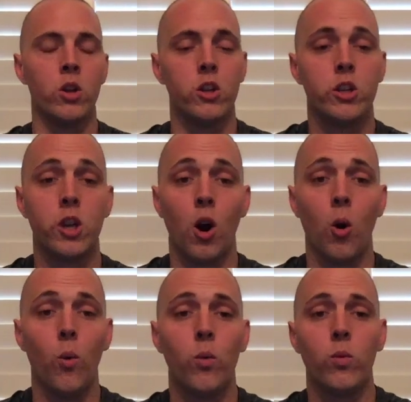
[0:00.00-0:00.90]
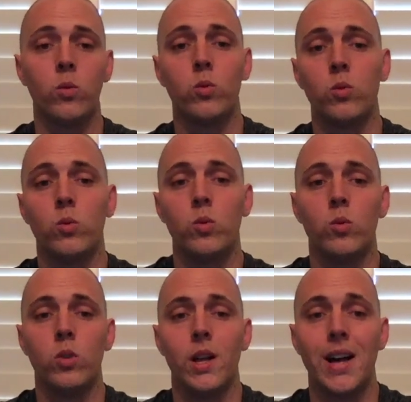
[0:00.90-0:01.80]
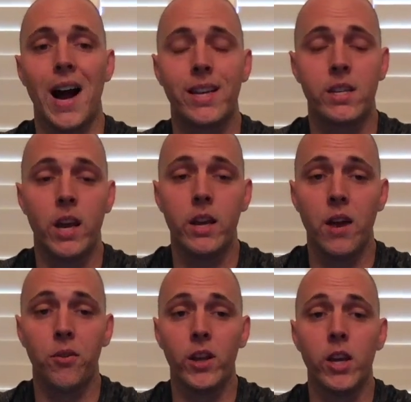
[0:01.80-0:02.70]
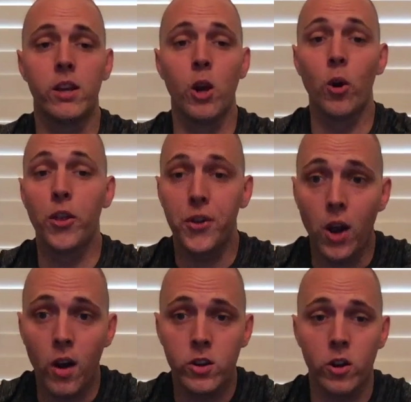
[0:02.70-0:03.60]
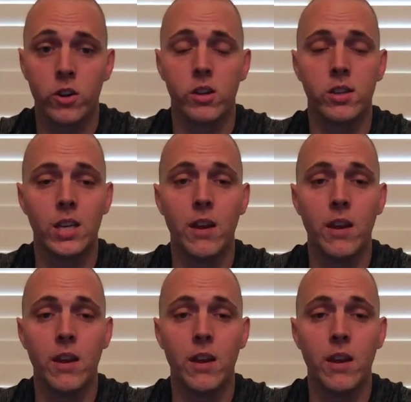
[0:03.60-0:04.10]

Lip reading: So I'd say definitely go to the doctor to see